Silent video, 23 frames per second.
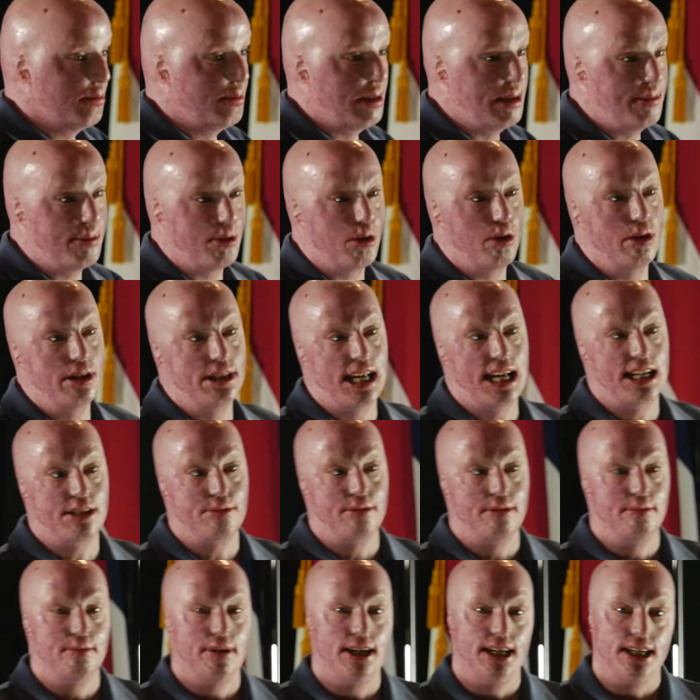People always
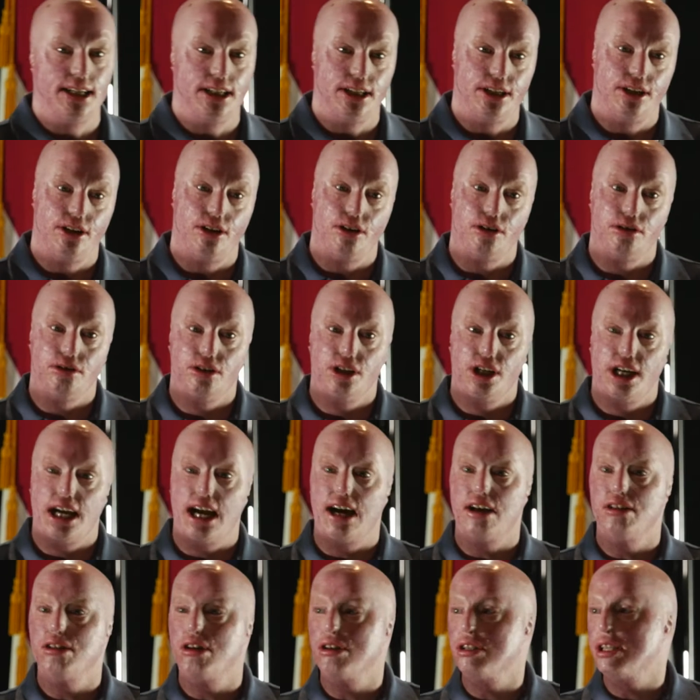ask me, Mike, you know,
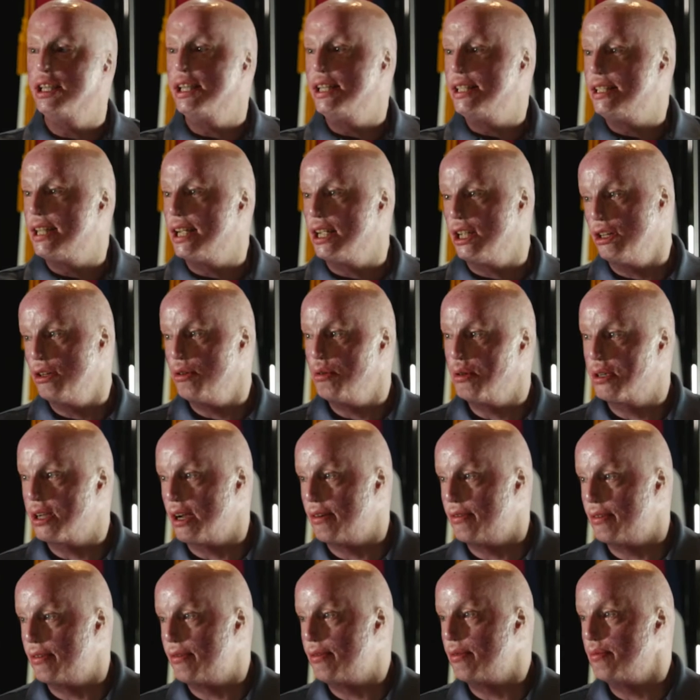how long did it take you to
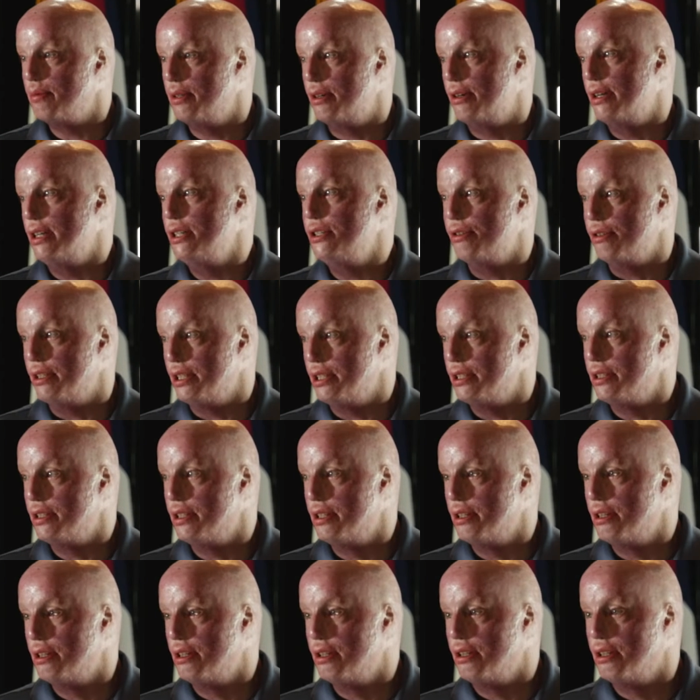recover from your injuries?
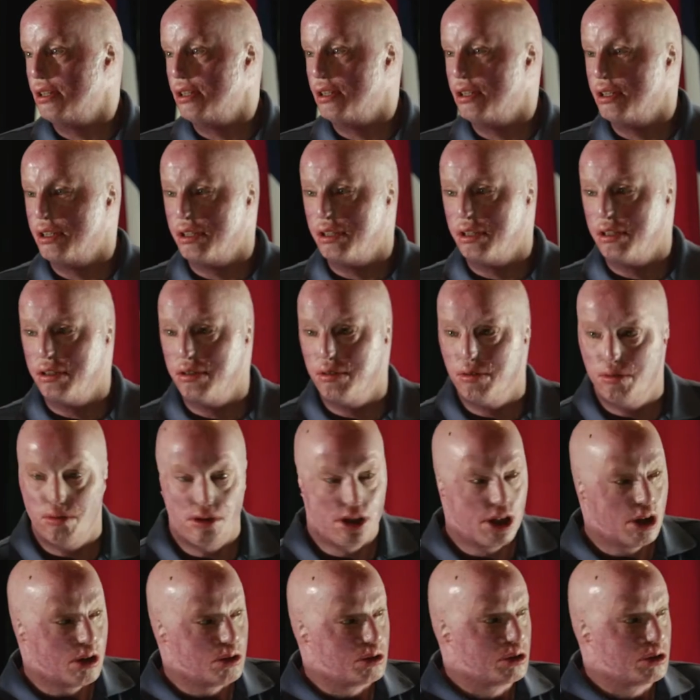You